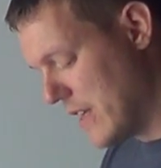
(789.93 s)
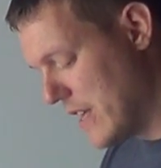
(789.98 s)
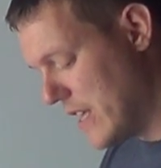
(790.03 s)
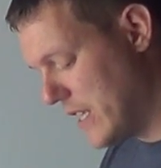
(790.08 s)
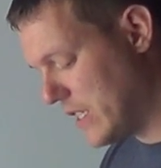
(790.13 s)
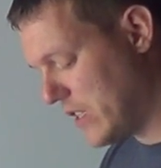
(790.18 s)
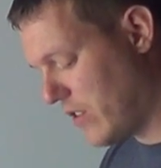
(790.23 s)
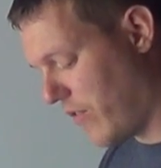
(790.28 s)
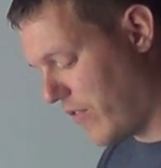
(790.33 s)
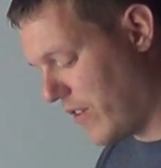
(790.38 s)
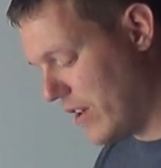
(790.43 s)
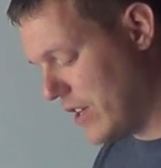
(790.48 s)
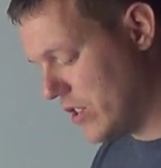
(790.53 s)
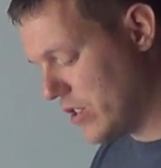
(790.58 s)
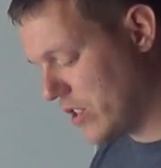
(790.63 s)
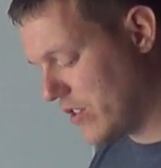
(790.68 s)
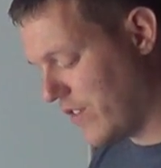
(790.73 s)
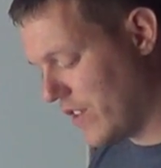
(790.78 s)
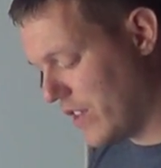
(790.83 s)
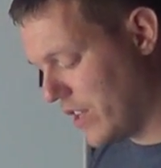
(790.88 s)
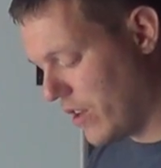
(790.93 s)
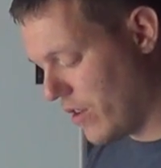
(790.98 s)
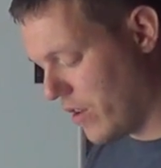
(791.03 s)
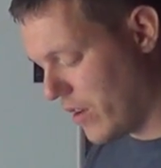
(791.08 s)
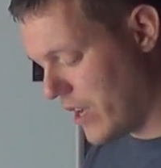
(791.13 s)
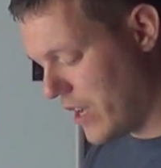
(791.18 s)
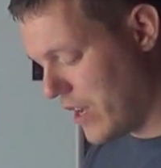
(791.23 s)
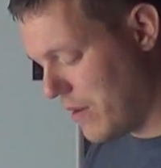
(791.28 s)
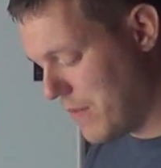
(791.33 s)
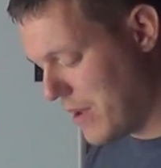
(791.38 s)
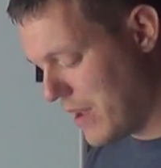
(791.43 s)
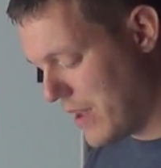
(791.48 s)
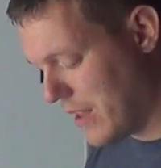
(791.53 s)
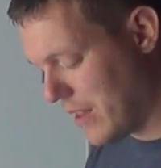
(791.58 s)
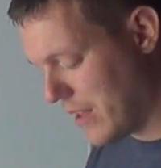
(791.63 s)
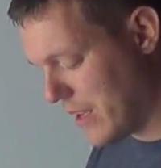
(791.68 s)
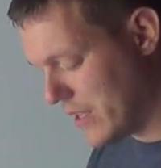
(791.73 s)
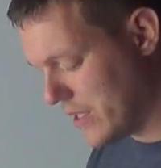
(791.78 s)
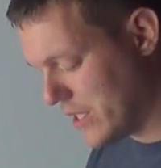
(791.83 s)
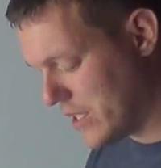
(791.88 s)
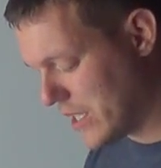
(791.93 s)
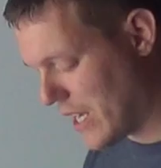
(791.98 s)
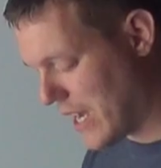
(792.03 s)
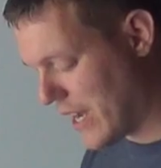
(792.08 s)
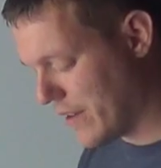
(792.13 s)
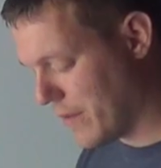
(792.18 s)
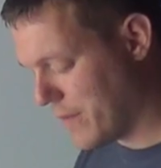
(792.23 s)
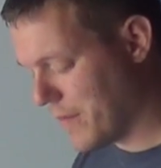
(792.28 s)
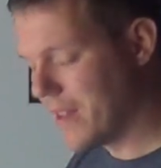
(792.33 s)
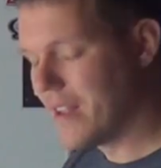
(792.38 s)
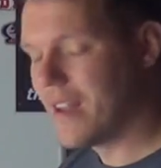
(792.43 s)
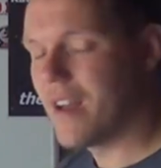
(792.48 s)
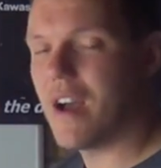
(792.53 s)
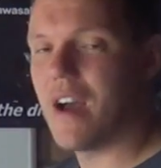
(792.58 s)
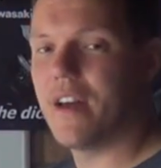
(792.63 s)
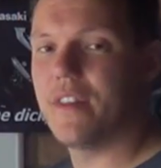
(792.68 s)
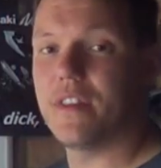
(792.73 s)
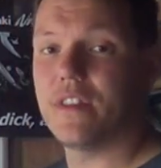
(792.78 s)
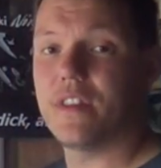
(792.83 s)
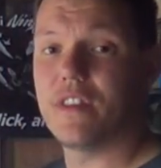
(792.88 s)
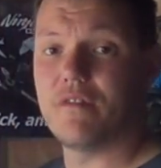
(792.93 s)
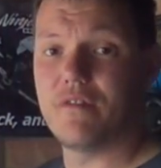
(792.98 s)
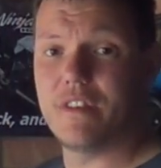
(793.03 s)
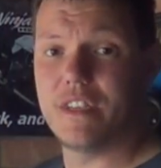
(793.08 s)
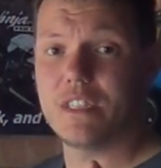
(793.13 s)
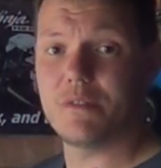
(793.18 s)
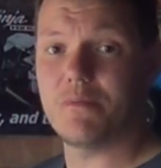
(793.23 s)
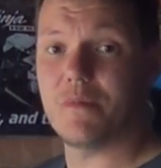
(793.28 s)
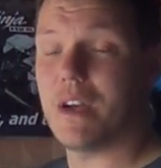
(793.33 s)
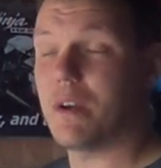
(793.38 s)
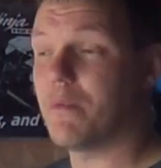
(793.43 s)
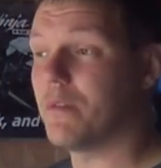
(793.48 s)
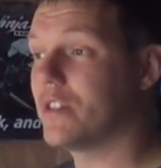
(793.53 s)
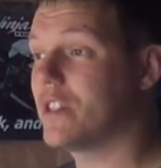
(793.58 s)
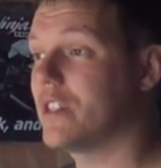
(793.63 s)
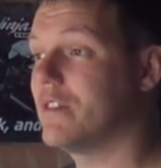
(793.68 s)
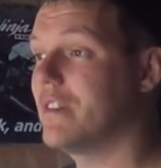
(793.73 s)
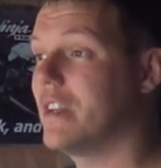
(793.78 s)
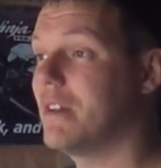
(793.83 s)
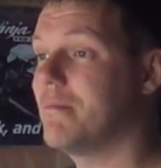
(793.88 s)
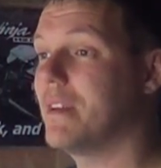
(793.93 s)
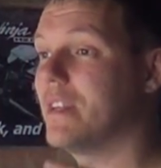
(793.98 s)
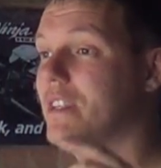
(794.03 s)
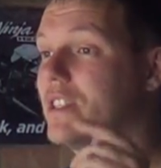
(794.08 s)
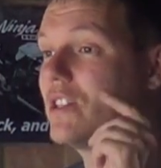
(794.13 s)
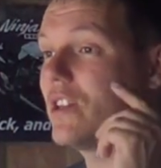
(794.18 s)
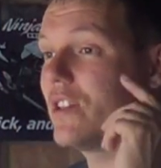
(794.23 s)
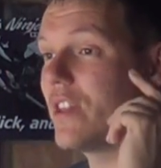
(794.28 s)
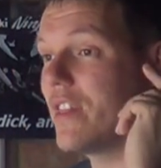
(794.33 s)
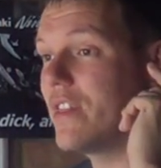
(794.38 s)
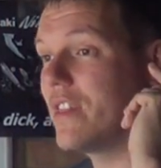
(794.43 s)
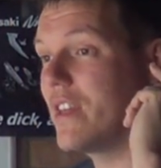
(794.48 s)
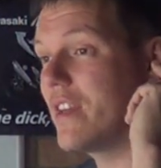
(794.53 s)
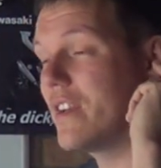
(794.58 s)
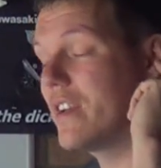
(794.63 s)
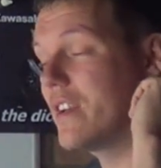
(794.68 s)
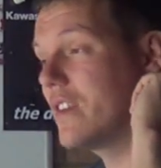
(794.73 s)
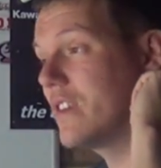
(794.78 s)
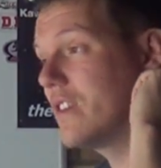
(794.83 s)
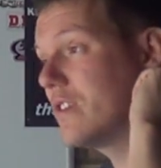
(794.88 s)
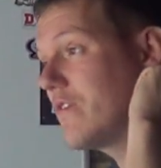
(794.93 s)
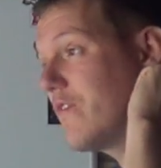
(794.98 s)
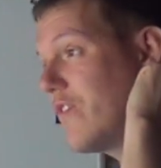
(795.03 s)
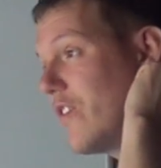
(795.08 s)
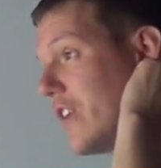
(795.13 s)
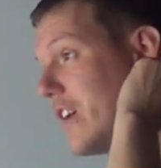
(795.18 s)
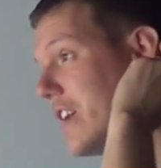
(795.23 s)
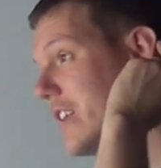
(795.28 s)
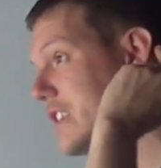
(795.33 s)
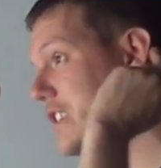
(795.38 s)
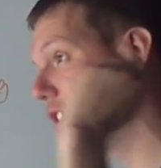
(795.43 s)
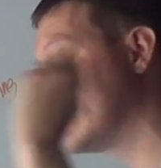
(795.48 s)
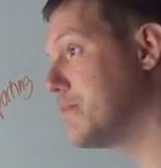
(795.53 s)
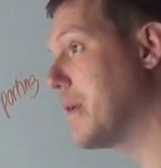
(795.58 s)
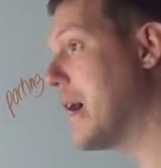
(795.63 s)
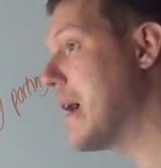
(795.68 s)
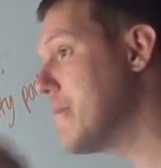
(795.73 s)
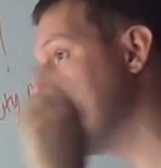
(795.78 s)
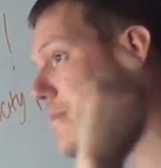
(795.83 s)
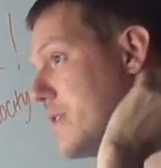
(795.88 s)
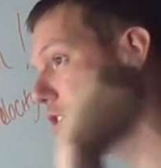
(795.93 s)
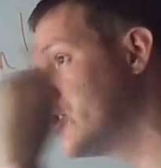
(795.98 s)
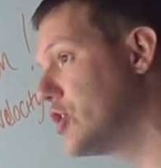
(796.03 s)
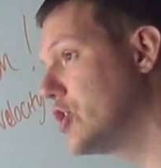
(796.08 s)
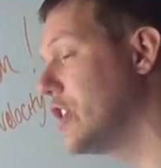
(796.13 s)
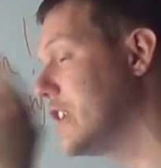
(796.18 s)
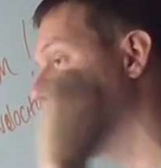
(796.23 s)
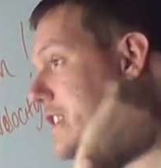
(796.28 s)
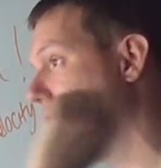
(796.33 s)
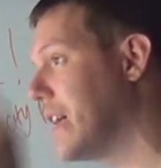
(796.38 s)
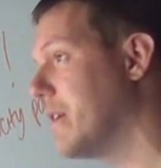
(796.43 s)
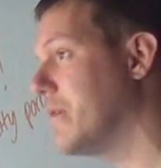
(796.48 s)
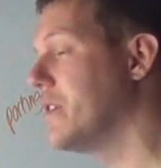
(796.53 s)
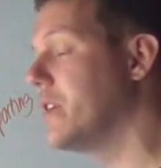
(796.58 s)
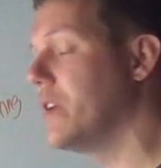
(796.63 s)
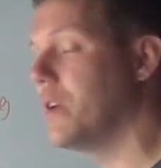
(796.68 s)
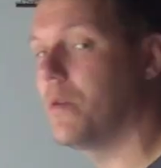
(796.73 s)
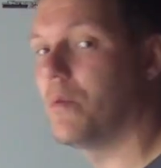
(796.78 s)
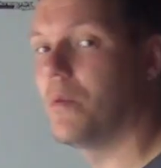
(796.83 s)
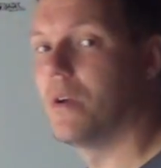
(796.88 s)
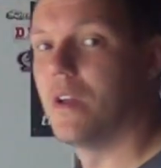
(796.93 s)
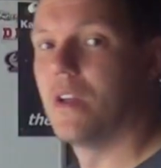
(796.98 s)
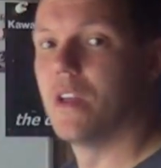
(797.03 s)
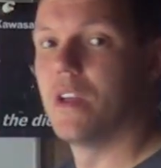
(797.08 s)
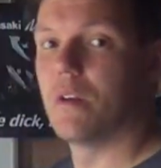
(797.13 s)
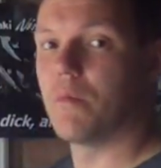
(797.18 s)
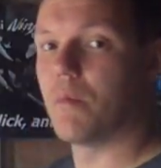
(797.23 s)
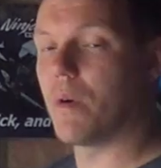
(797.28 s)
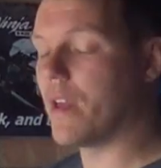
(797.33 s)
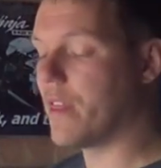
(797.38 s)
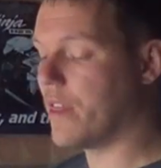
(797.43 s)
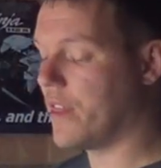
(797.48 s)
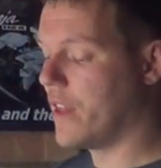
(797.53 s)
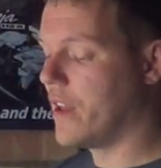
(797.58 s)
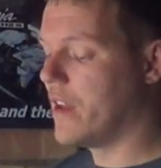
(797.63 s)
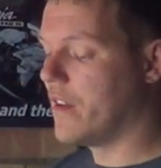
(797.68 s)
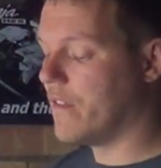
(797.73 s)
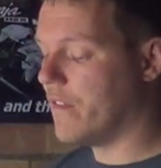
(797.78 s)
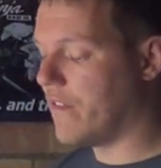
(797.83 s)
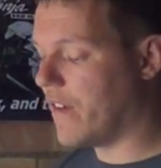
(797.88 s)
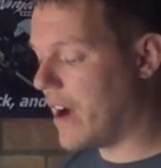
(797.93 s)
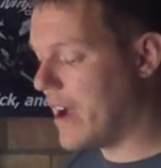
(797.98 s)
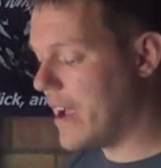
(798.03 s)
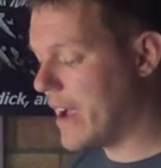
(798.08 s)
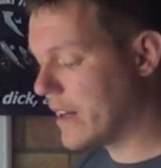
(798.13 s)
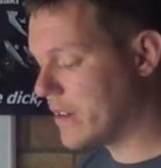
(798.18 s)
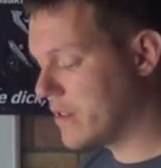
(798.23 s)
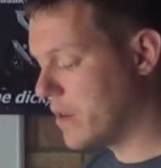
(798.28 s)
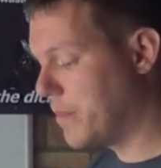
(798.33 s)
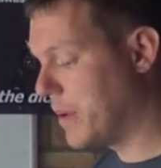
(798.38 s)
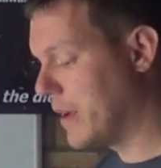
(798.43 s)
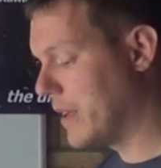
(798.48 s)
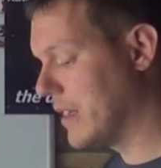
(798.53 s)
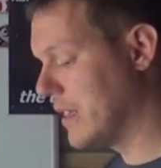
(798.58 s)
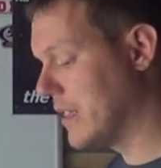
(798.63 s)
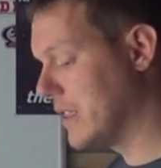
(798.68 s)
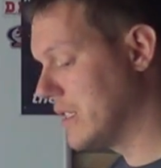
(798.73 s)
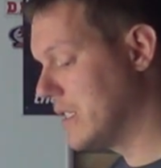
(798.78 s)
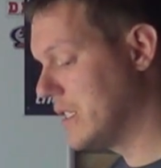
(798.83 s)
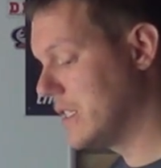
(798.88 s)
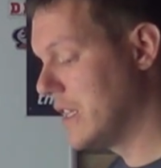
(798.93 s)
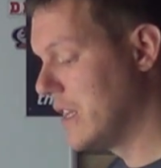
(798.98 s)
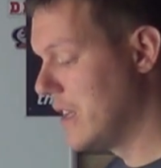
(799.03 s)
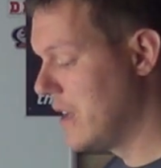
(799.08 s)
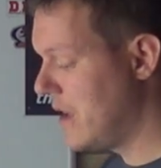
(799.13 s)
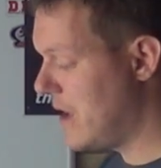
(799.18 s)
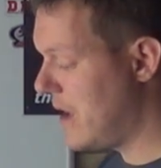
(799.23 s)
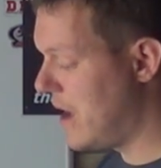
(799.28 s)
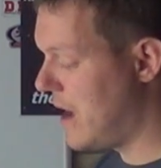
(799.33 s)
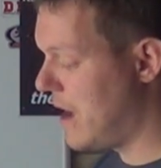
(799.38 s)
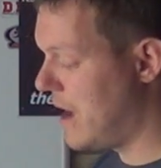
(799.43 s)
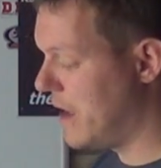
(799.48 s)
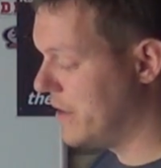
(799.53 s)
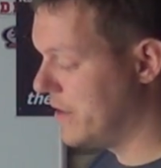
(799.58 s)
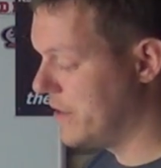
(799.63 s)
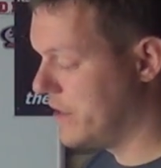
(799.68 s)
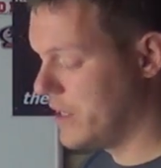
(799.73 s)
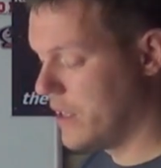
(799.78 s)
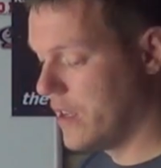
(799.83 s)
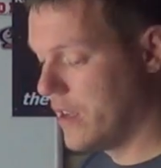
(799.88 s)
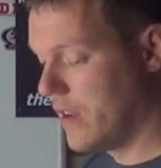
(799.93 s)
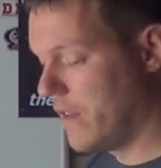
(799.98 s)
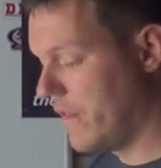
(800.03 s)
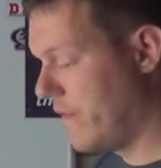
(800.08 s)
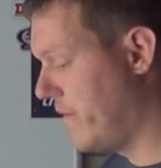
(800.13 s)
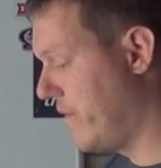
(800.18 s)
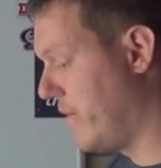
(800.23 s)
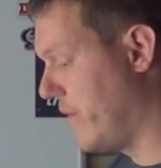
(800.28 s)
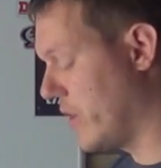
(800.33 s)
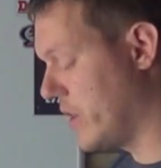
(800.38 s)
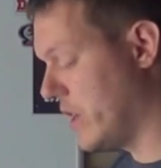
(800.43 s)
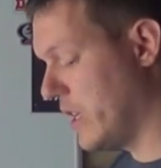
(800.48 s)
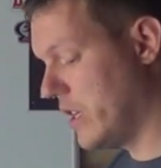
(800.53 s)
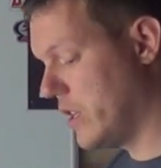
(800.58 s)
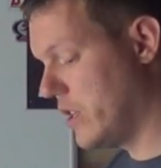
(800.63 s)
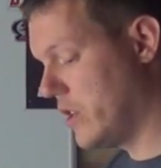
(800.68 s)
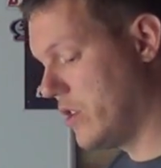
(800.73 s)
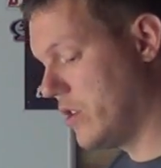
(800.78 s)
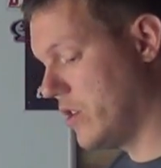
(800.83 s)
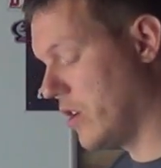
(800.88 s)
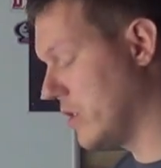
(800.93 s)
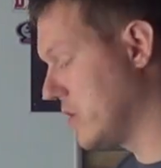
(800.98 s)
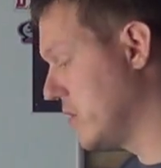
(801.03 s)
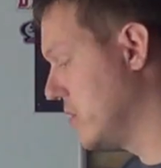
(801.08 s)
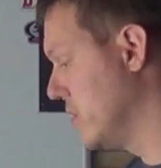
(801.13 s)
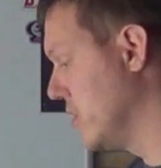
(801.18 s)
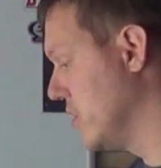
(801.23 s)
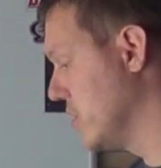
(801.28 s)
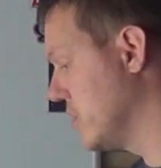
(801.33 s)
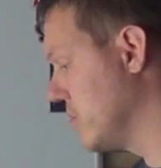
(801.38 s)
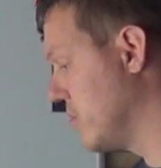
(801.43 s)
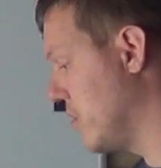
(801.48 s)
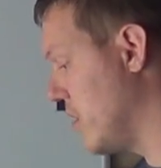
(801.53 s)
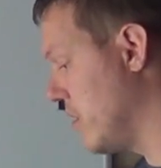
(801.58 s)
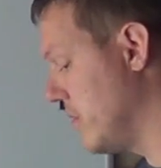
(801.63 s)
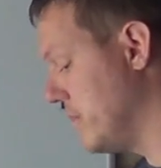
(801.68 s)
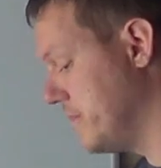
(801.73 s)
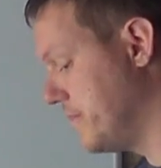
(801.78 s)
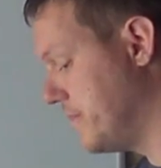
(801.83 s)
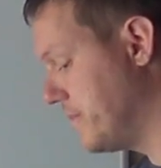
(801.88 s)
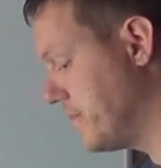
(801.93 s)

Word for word: It's free, just fill in your email and sign up. And the reason why I want your email is so then they can just fucking spam the shit out of you with Viagra pills and fucking God knows what.